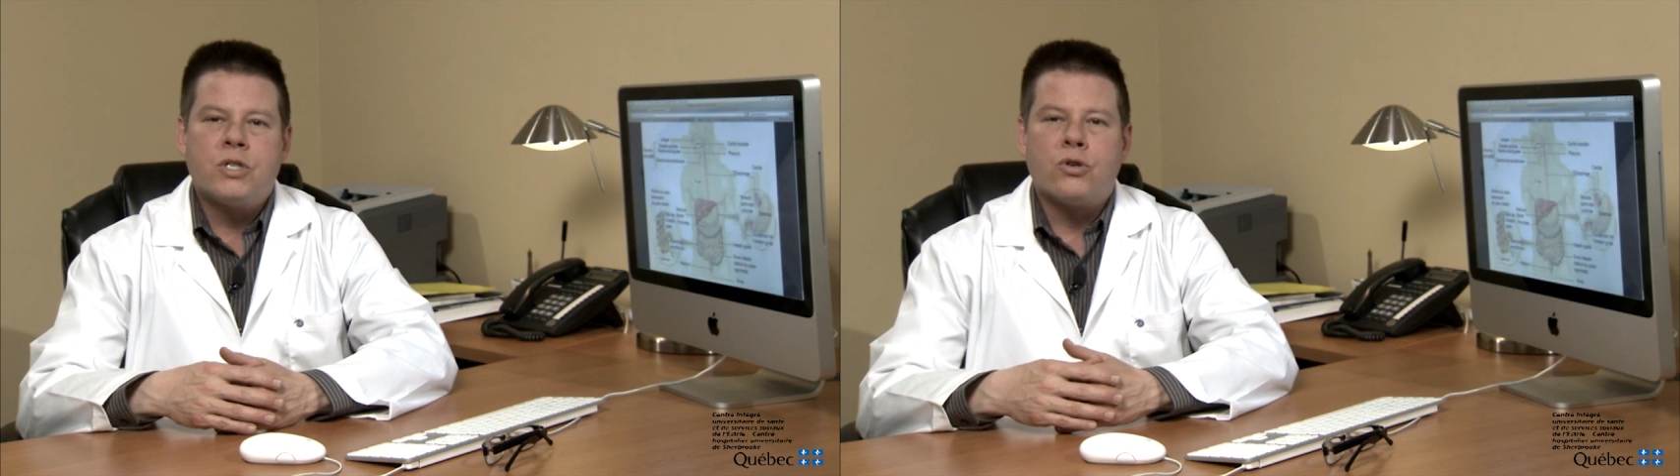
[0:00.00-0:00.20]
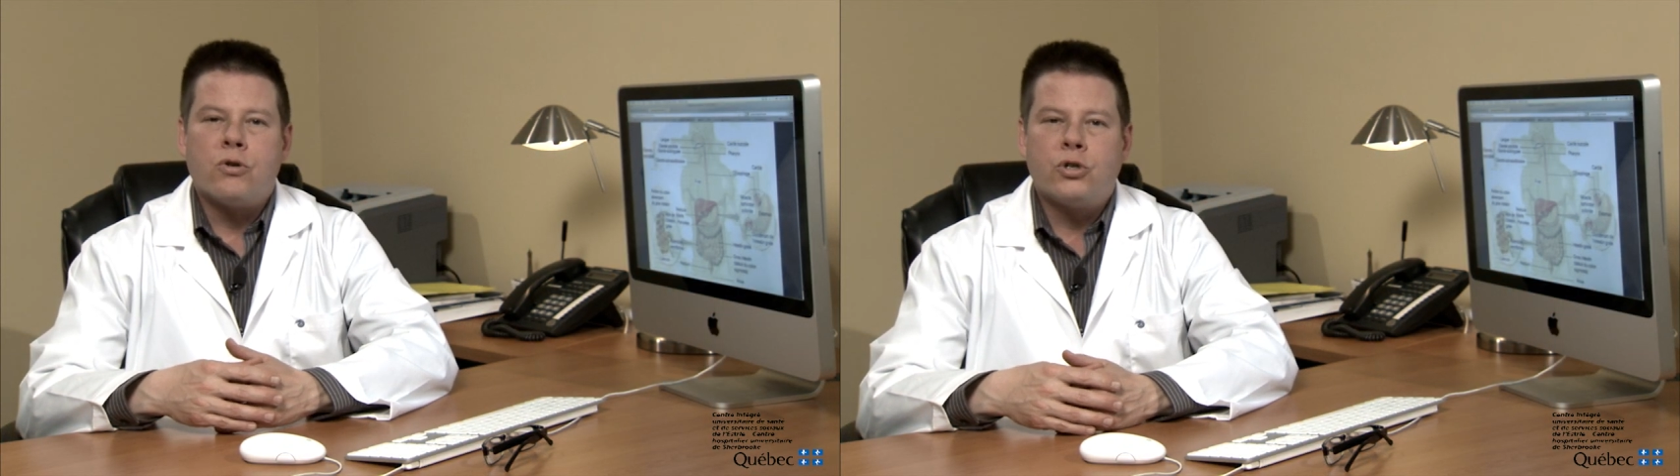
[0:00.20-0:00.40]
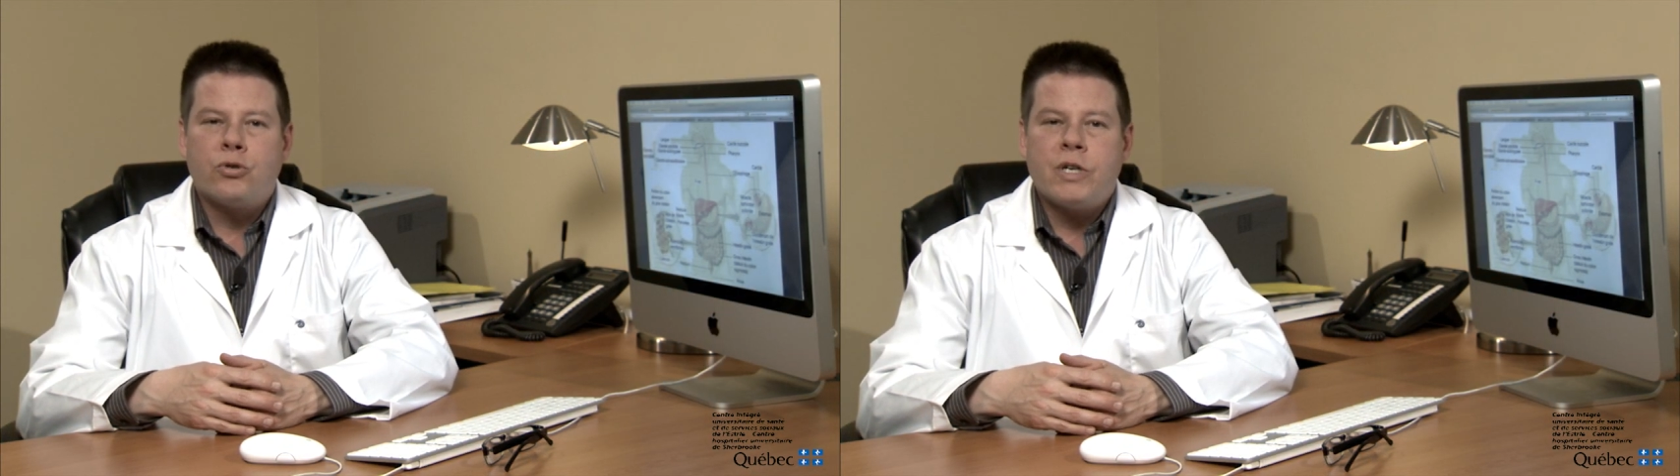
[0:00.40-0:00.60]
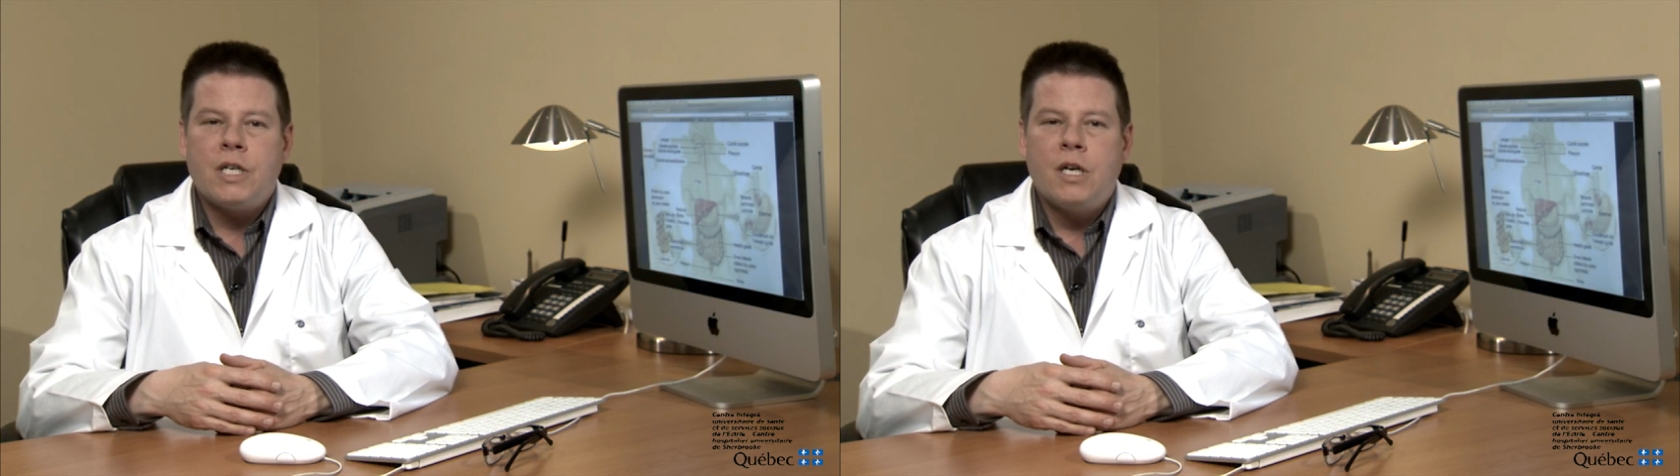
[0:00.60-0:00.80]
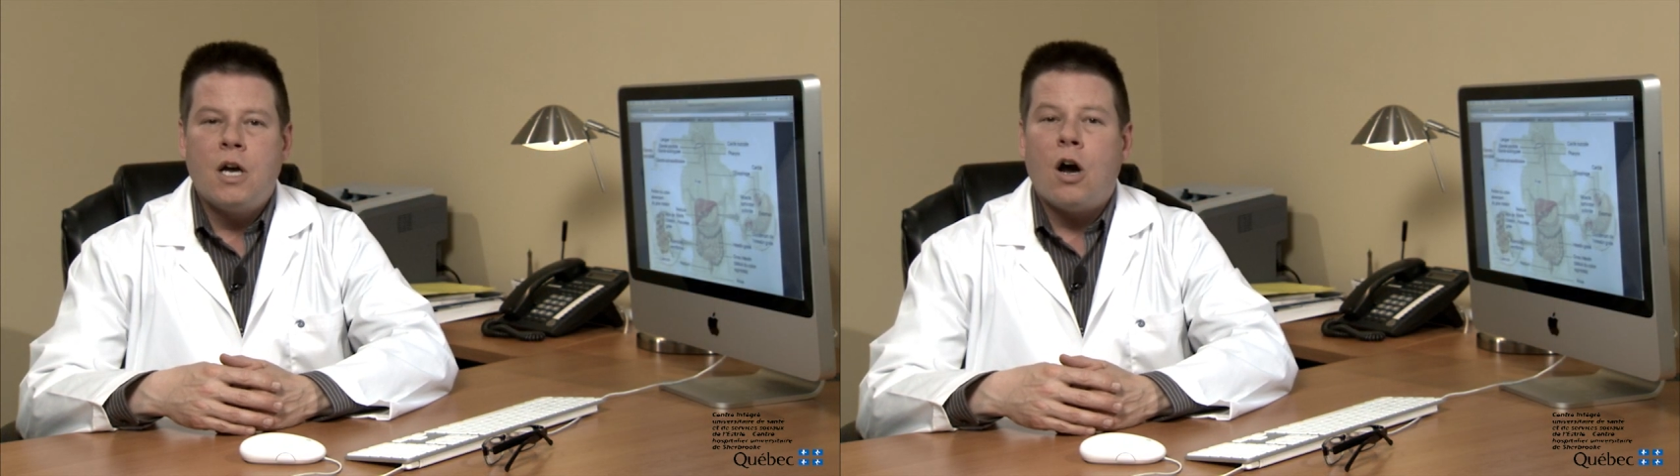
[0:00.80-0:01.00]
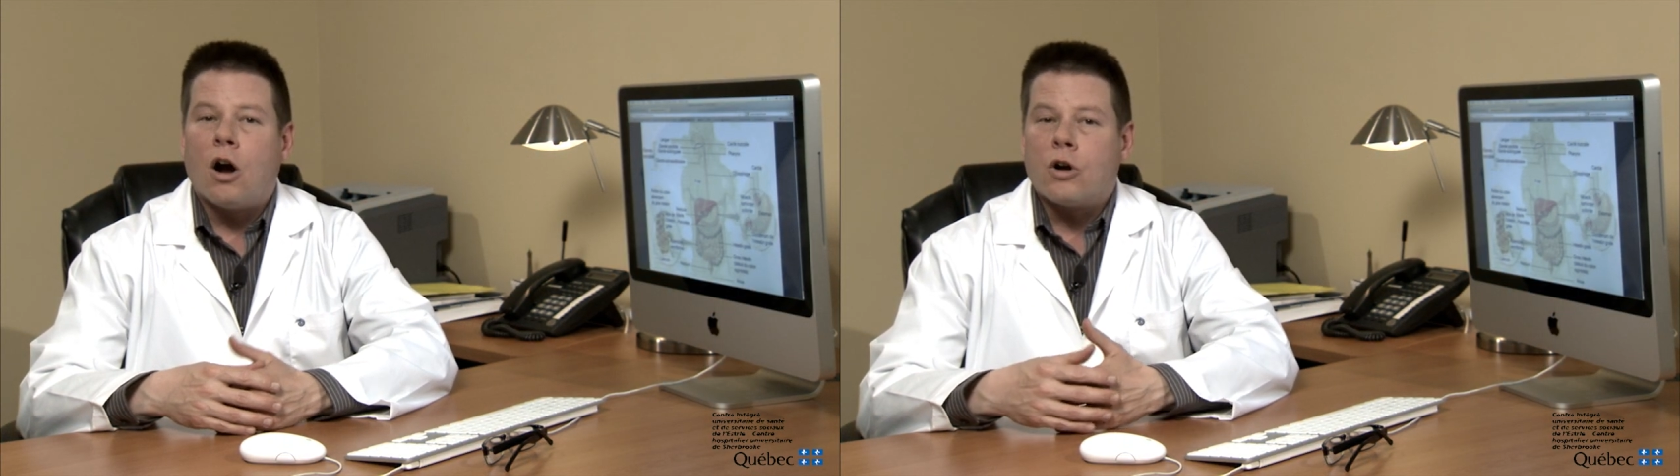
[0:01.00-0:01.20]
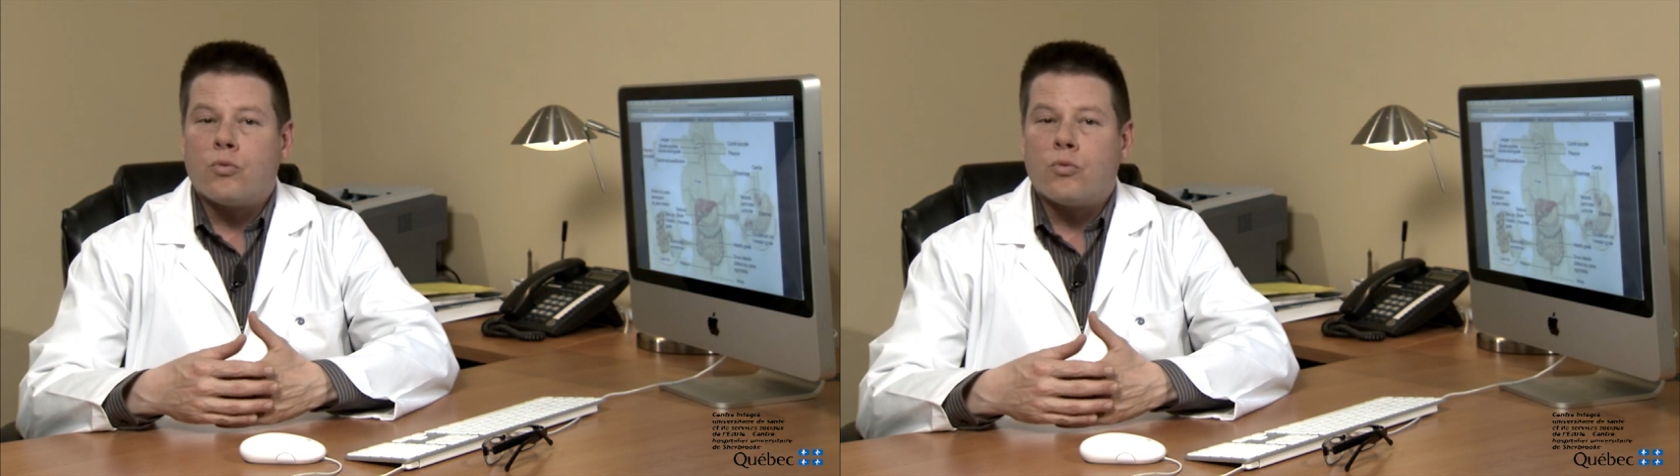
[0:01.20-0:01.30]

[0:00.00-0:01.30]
surgery are